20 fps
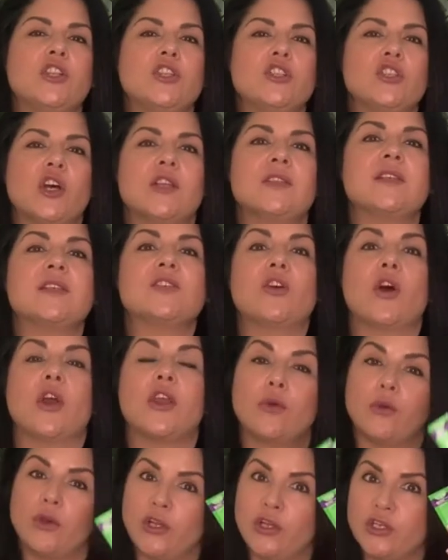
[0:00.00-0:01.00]
chances are
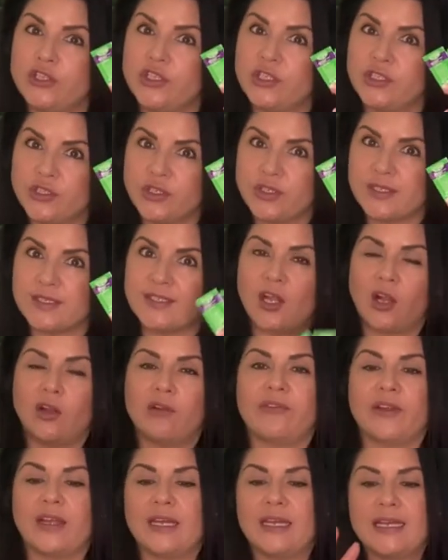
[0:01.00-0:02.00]
you're allergic to the
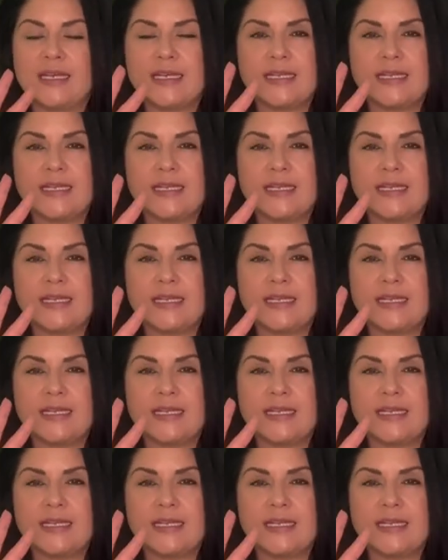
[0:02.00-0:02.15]
sulfur.